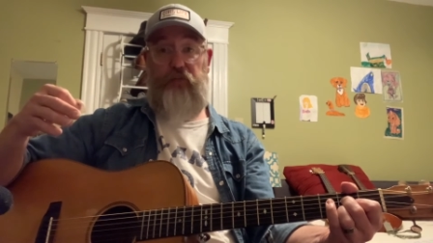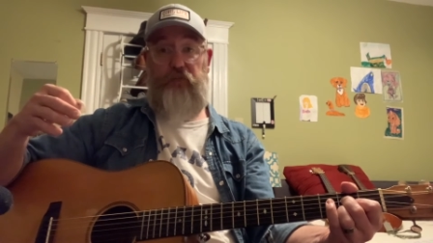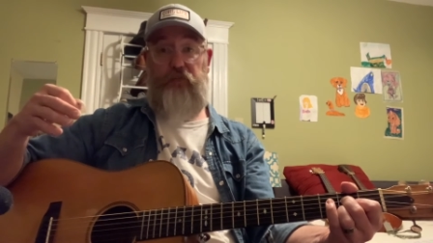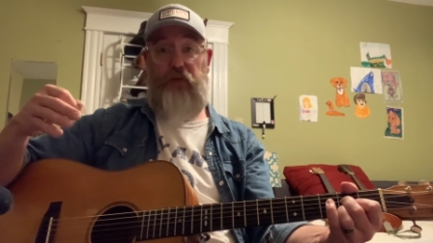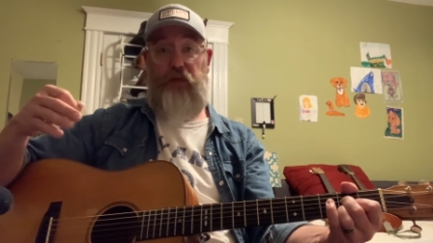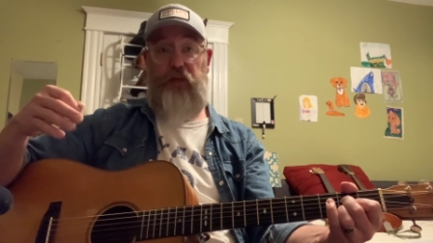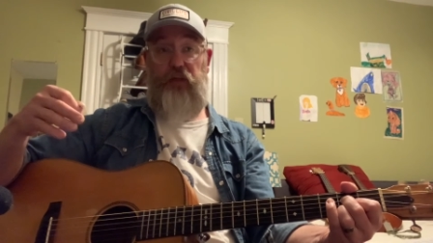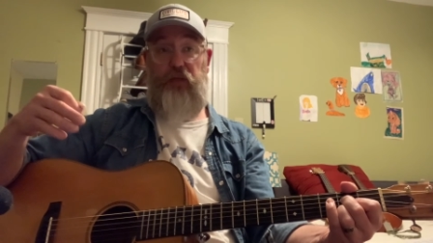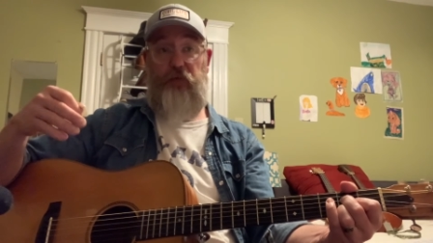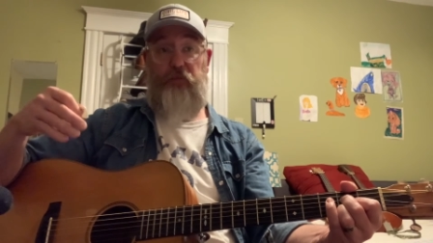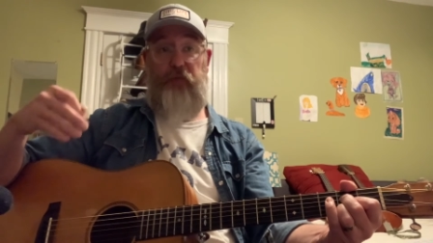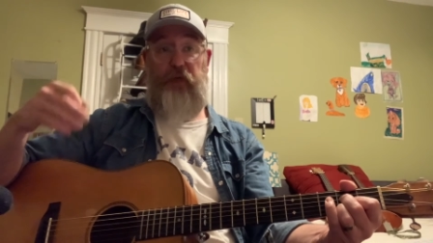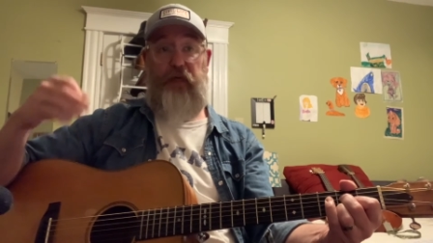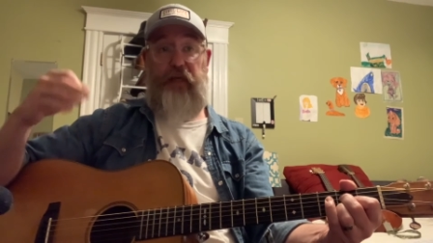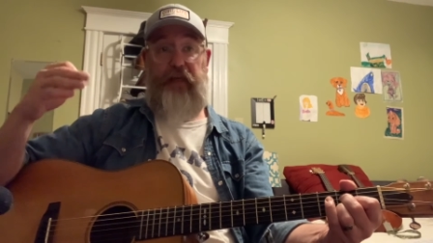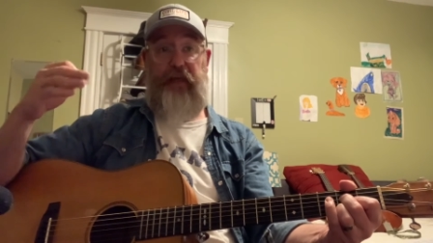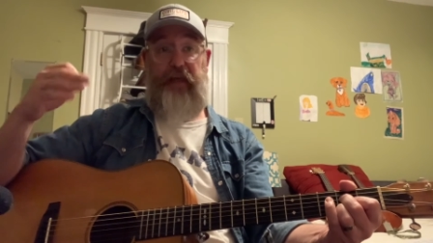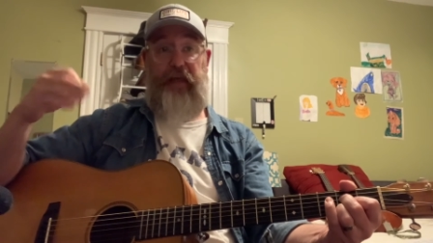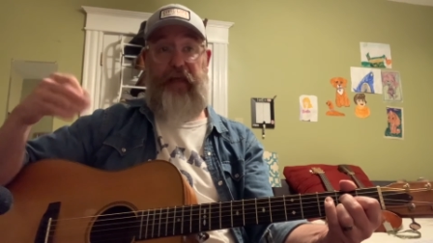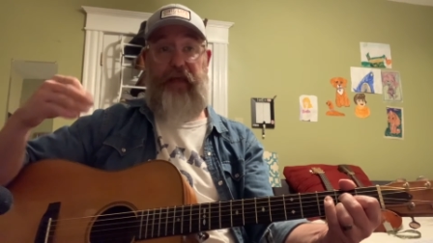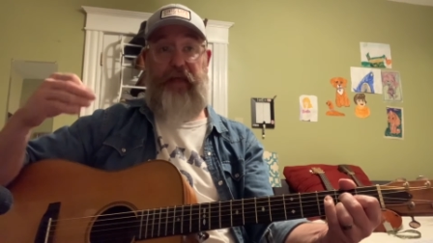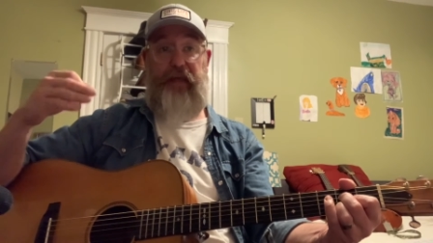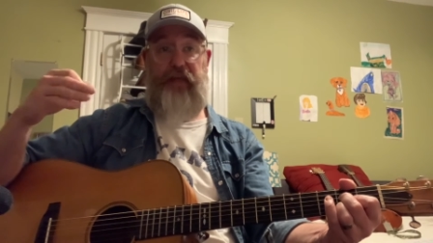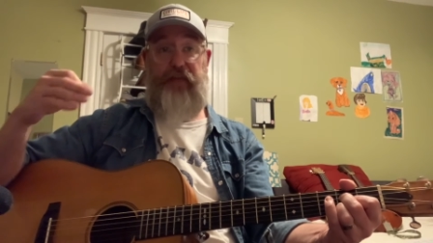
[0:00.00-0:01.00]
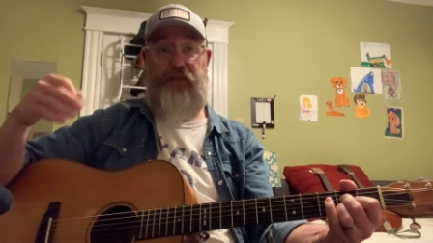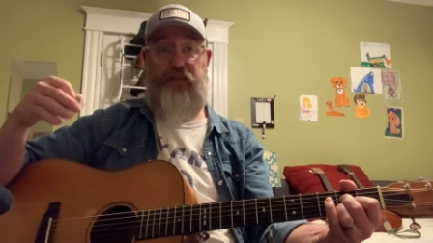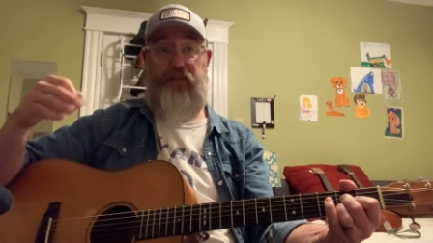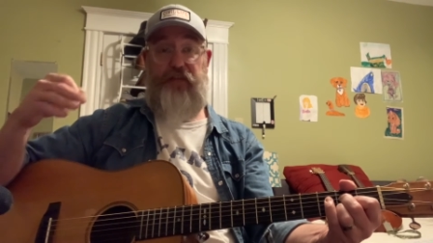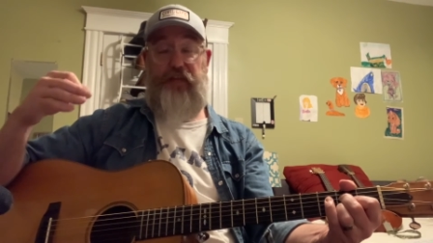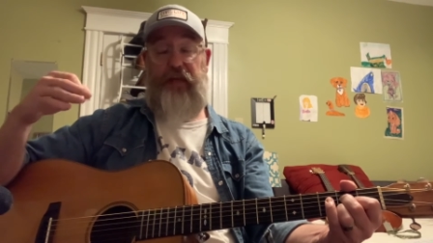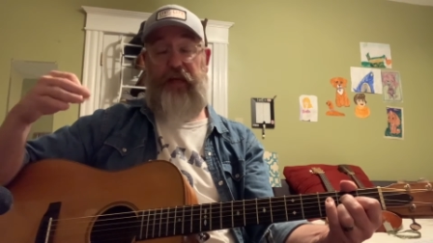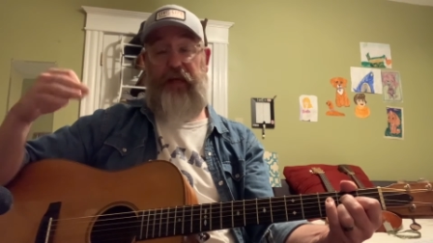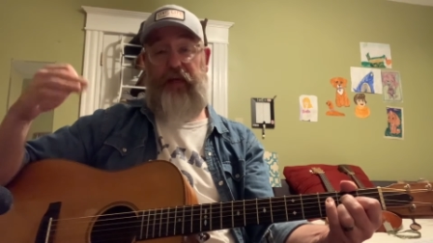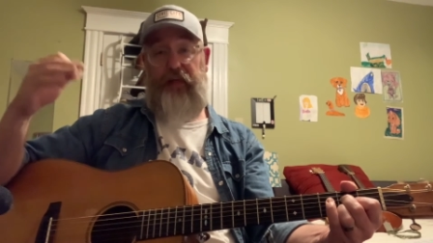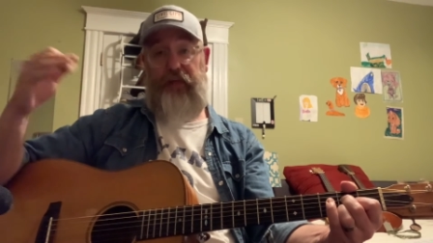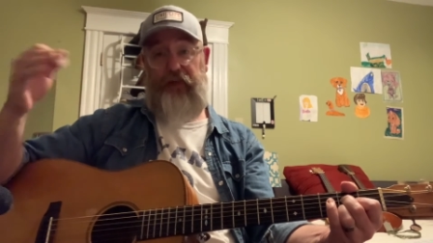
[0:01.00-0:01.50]
followed by A, D,
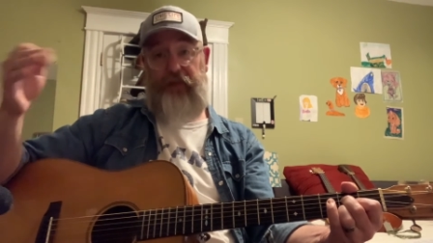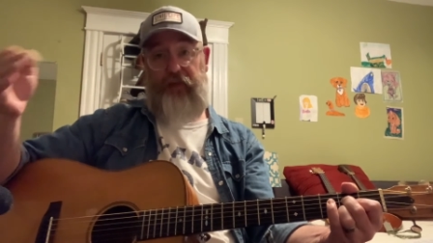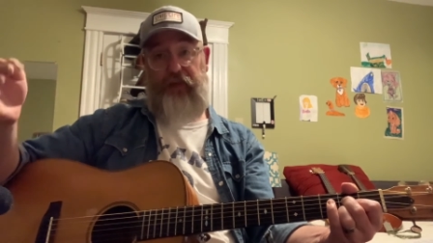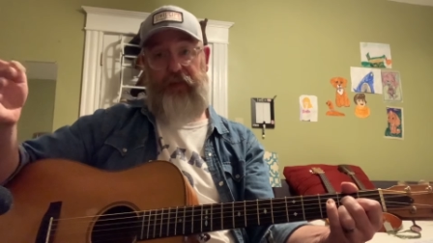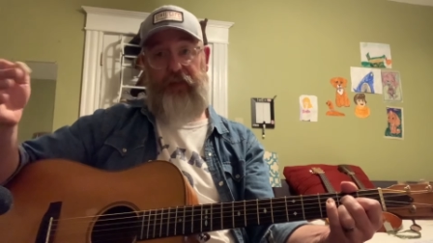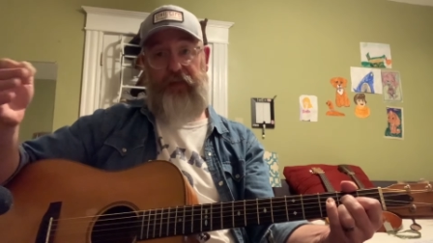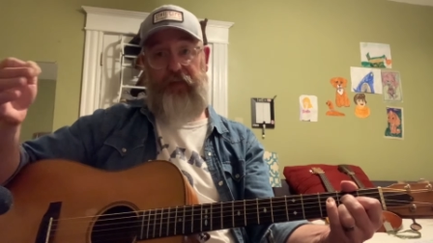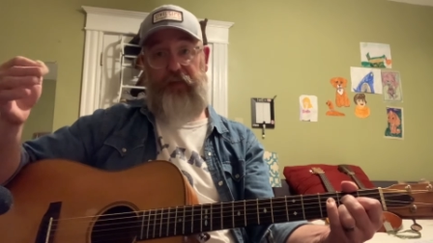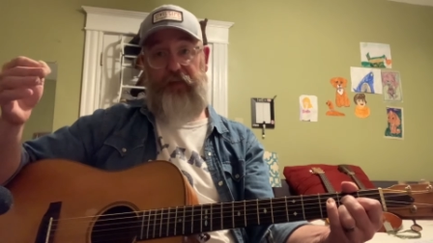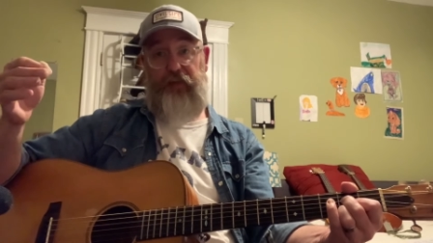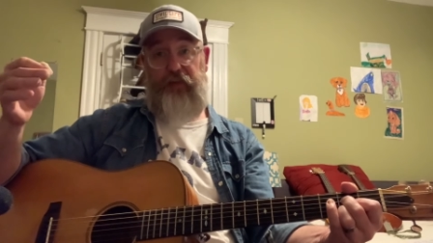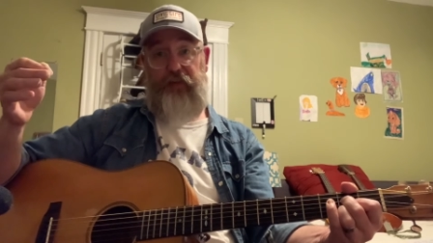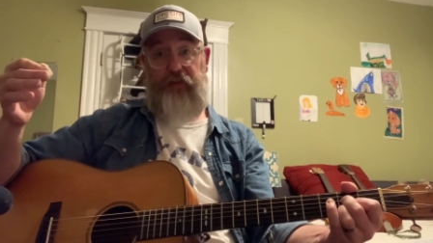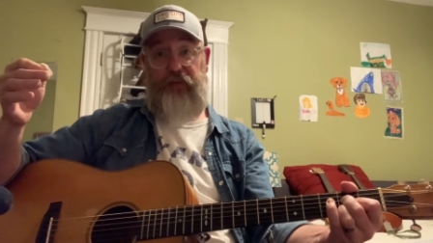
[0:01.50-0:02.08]
A, E.